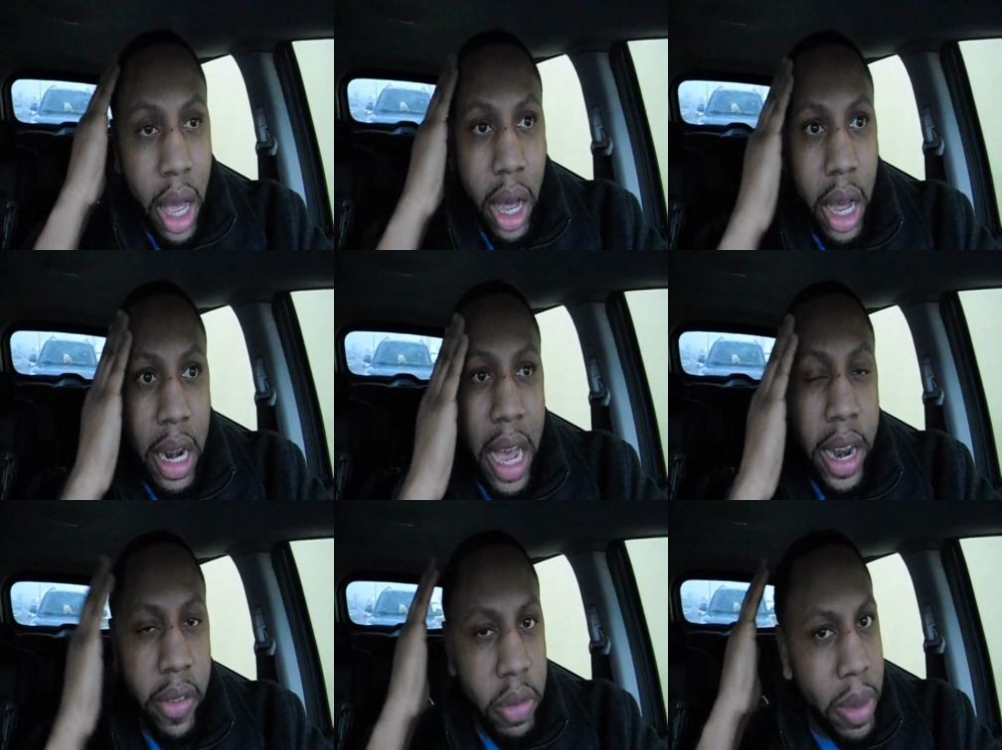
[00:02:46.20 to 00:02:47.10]
Not
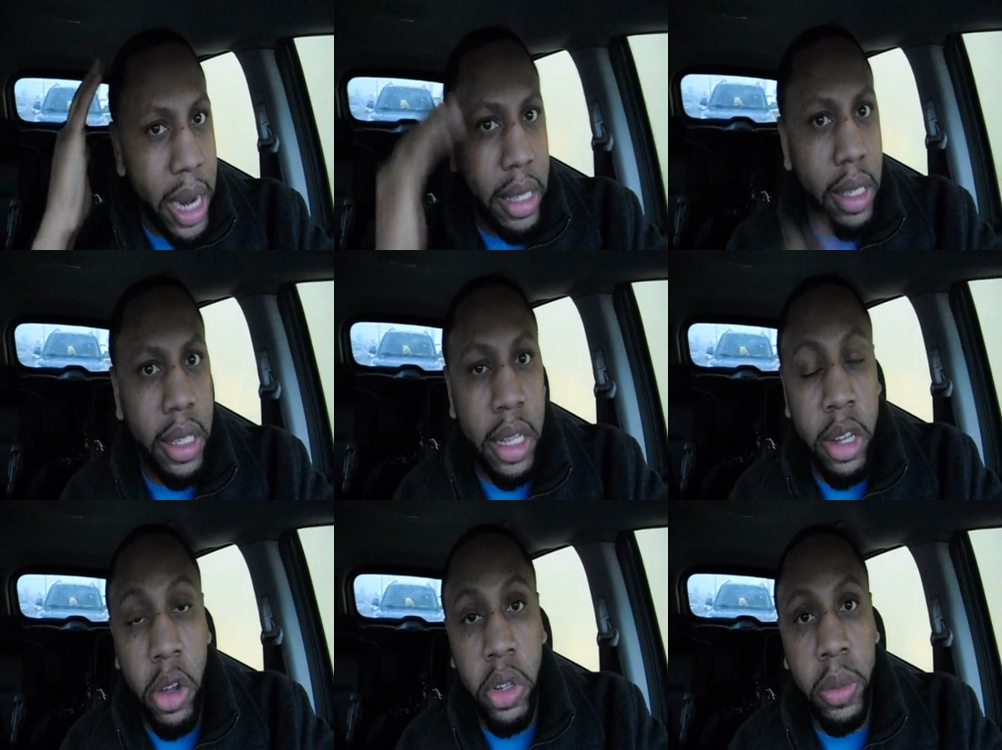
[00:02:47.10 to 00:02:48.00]
everybody's is as
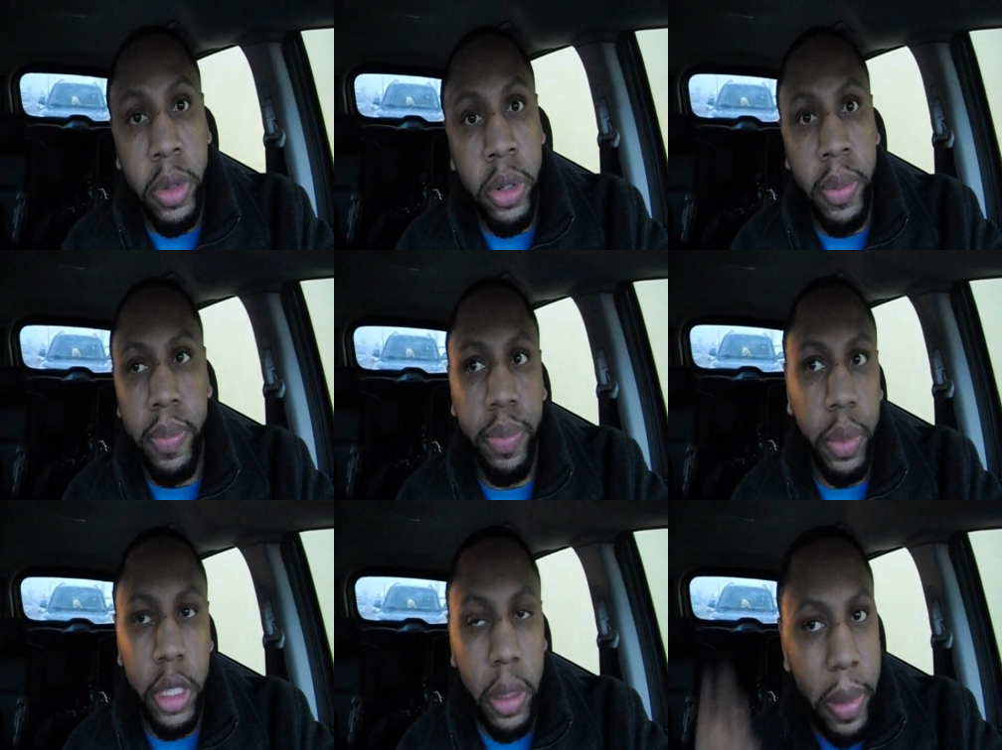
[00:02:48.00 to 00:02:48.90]
noticeable.
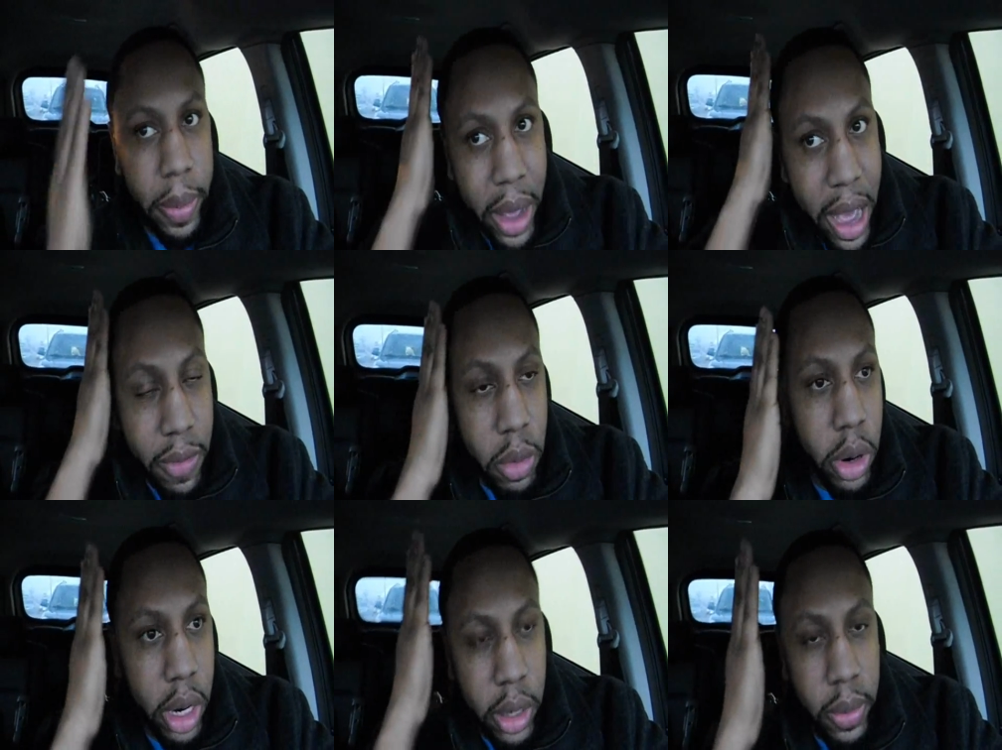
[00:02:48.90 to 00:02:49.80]
Some people have
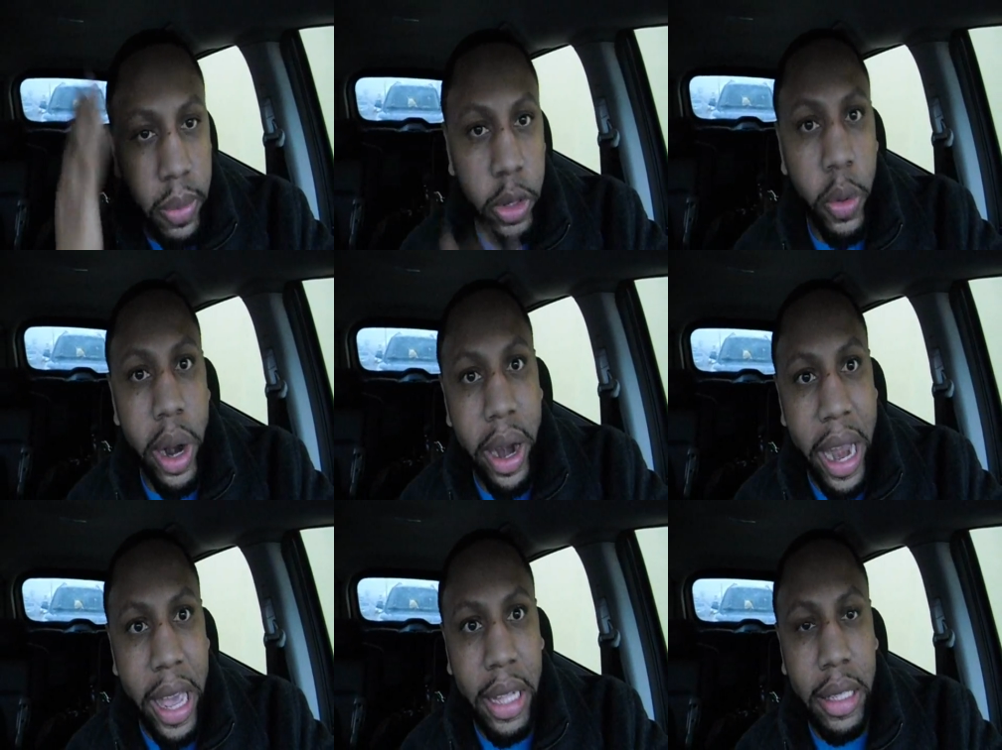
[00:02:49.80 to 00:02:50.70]
more square
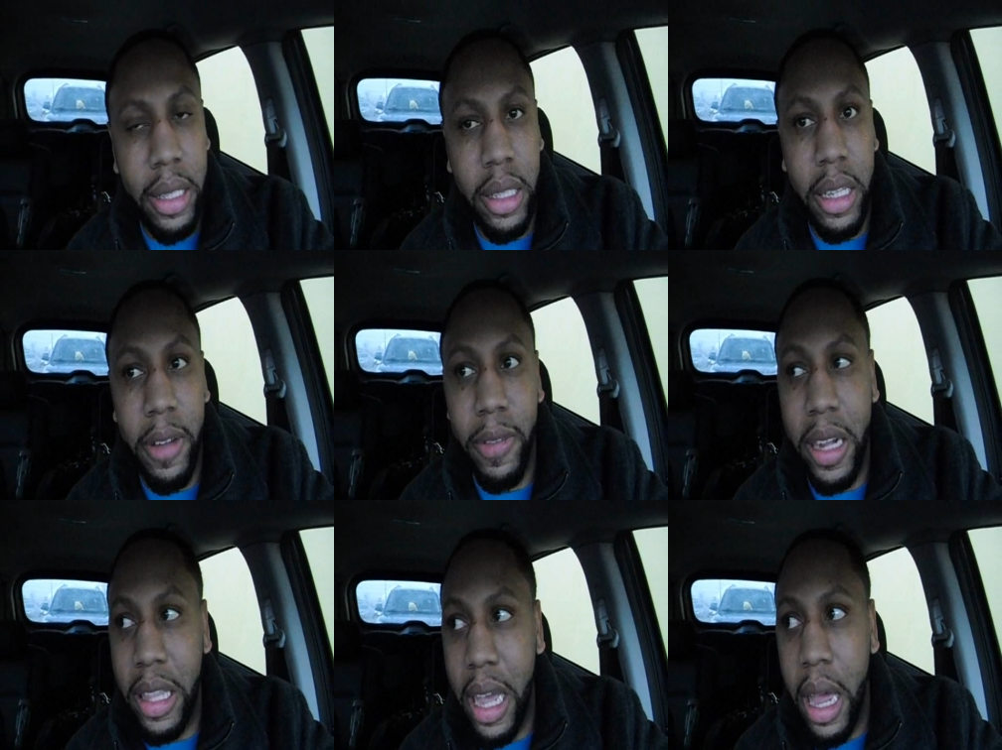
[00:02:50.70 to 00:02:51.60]
heads and stuff
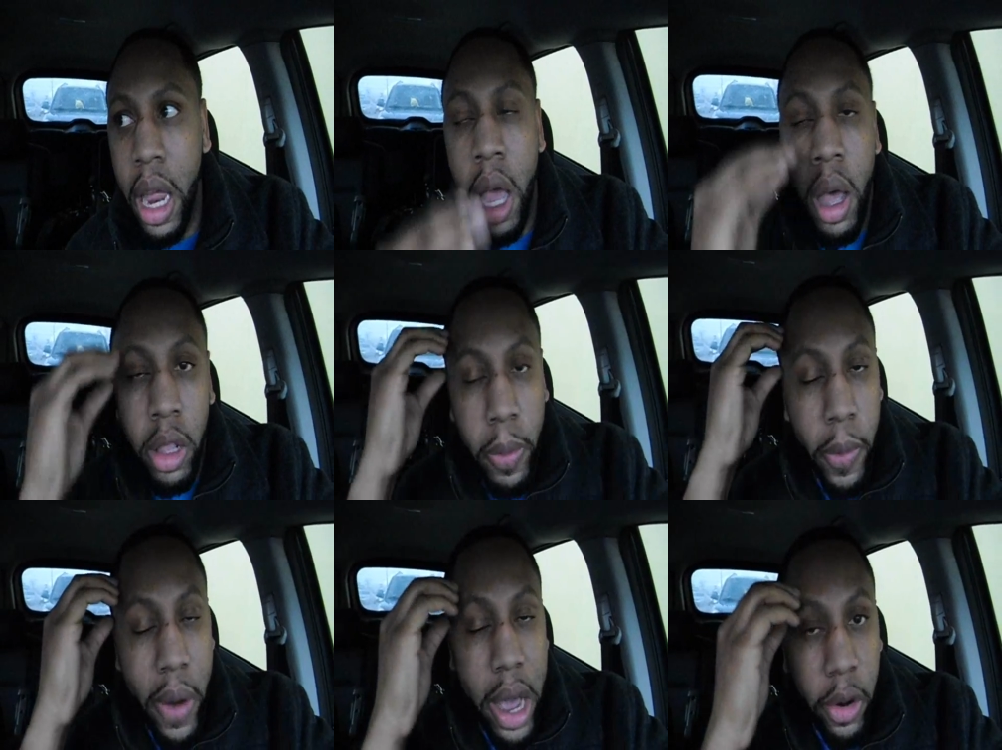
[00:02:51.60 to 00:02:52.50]
like that. The
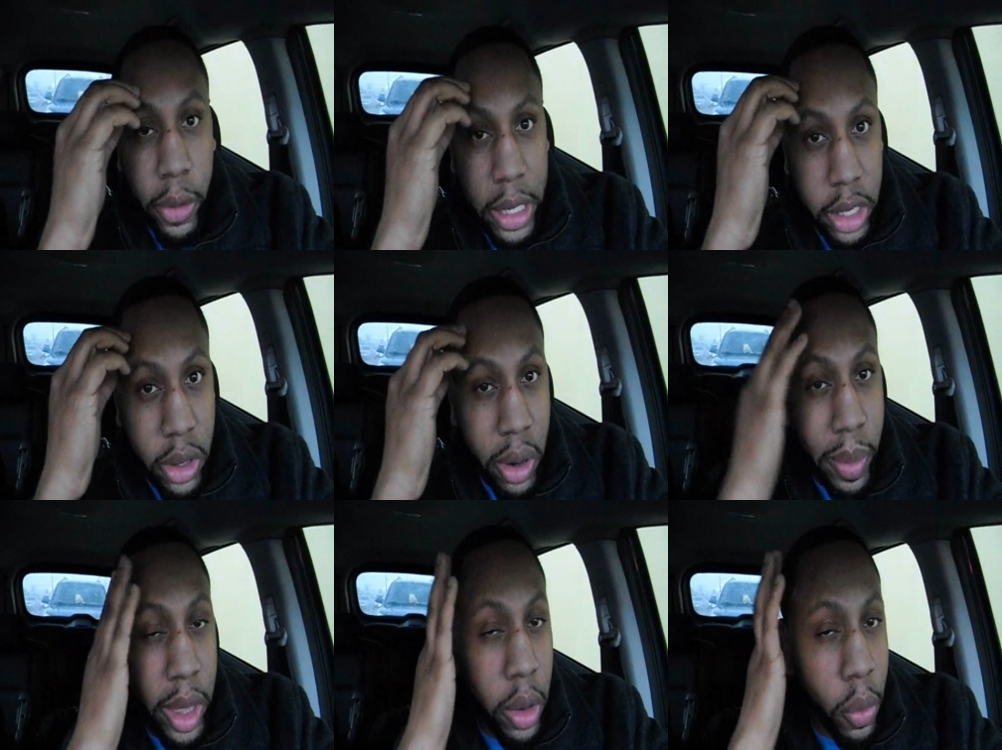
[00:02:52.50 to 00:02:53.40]
parietal ridge is going to
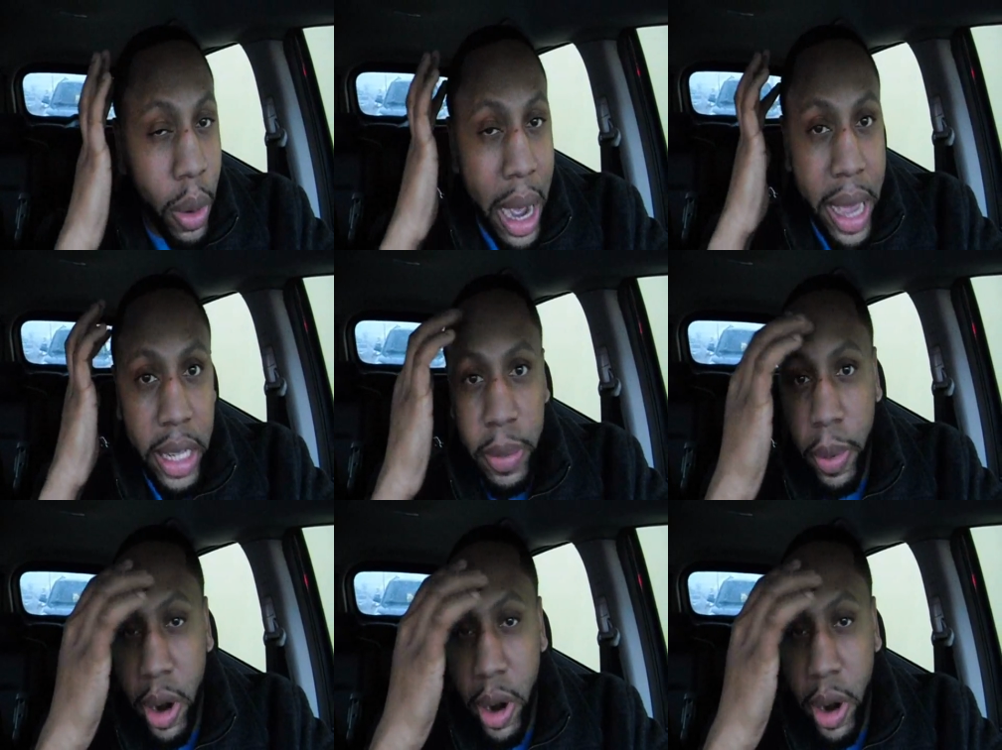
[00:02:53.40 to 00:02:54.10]
be the widest